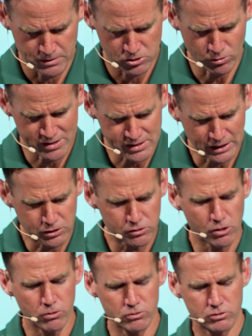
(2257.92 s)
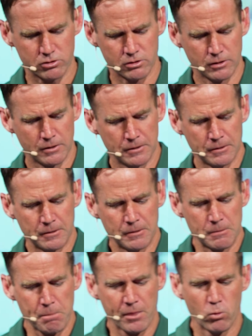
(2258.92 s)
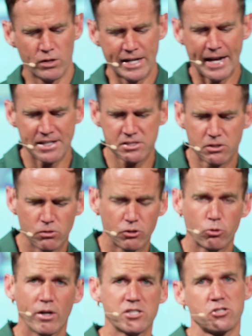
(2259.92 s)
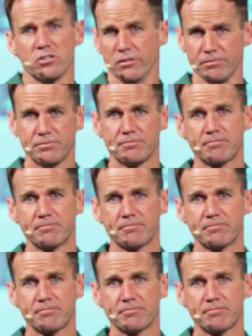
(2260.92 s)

So as I close, I want to ask you the question